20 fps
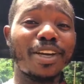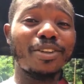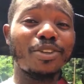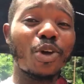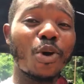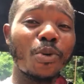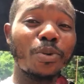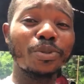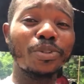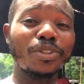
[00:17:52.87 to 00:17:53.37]

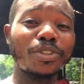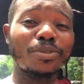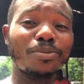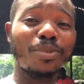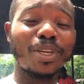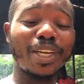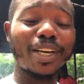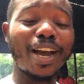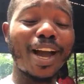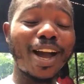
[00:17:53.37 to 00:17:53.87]
nose,
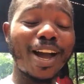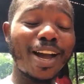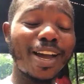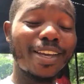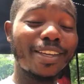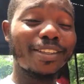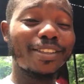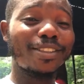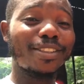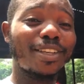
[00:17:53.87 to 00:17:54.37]
my
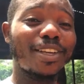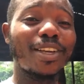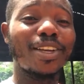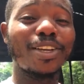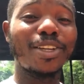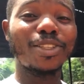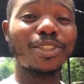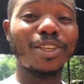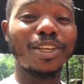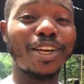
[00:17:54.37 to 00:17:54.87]
eyes,
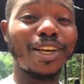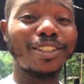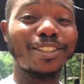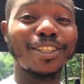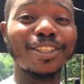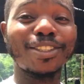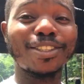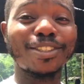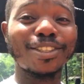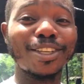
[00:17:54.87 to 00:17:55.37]
and
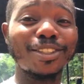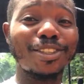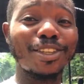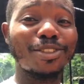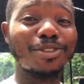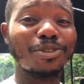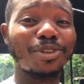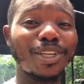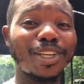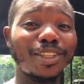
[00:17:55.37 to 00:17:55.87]
it's
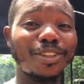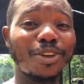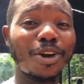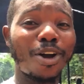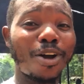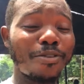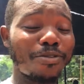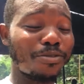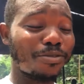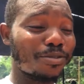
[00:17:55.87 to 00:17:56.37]
really
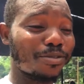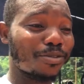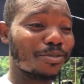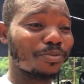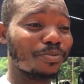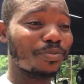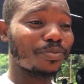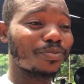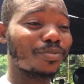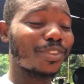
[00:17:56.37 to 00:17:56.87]
tough.
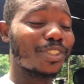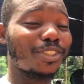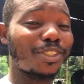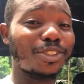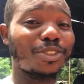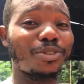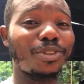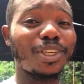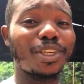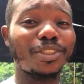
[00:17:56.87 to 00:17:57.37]
This
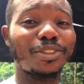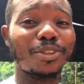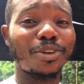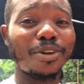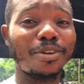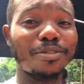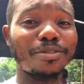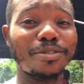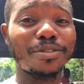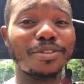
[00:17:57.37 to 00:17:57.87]
is really
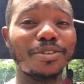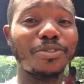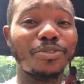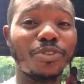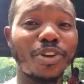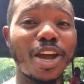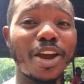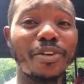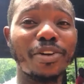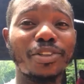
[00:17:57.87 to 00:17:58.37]
tough.
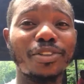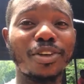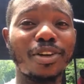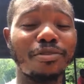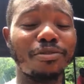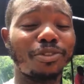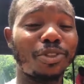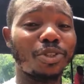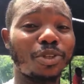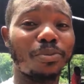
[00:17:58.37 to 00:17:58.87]
Very
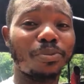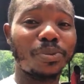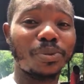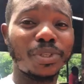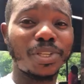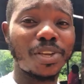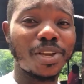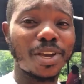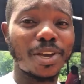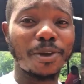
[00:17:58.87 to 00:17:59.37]
tough job
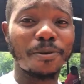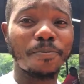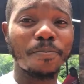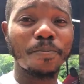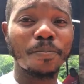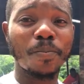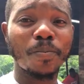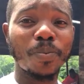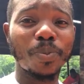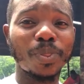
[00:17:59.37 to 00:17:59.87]
here.
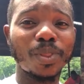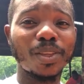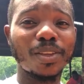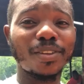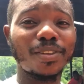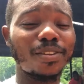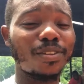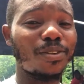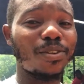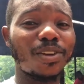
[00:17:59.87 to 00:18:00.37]

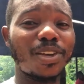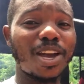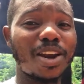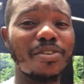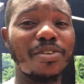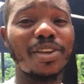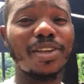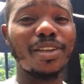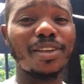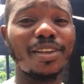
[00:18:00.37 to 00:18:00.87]
So
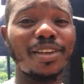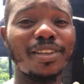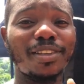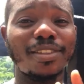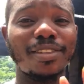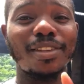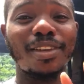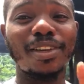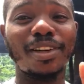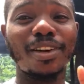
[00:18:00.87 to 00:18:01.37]
Gari is
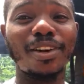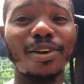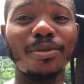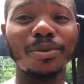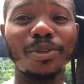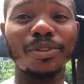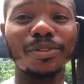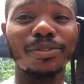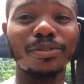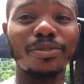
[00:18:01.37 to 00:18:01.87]
not a
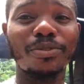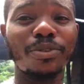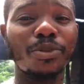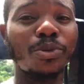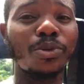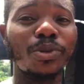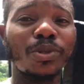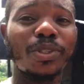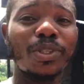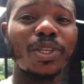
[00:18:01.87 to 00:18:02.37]
common
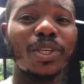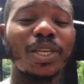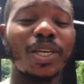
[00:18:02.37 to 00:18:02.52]
food